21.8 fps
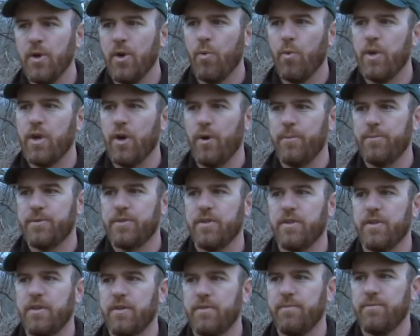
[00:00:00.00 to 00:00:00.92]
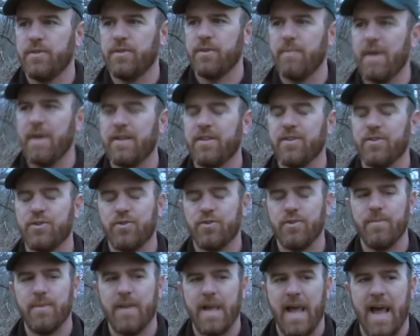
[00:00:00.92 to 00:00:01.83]
we hope to make the
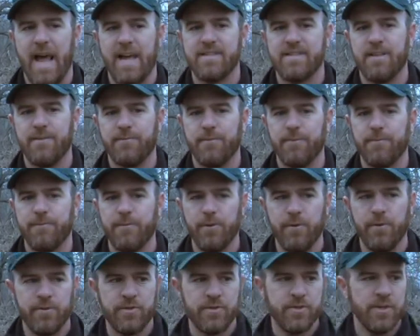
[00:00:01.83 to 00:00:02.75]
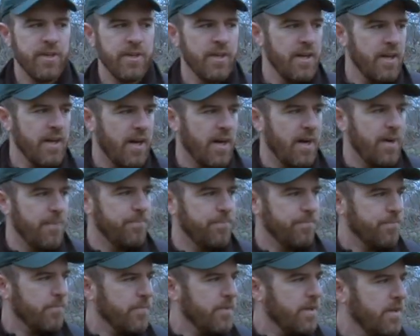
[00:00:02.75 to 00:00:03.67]
stream an asset for folks.
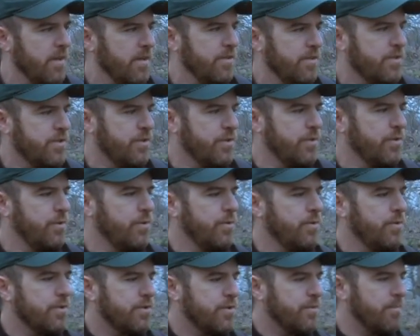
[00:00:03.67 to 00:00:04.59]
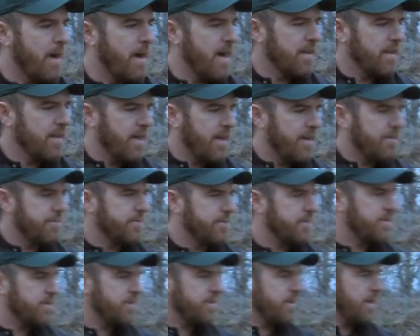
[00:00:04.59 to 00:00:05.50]
To my left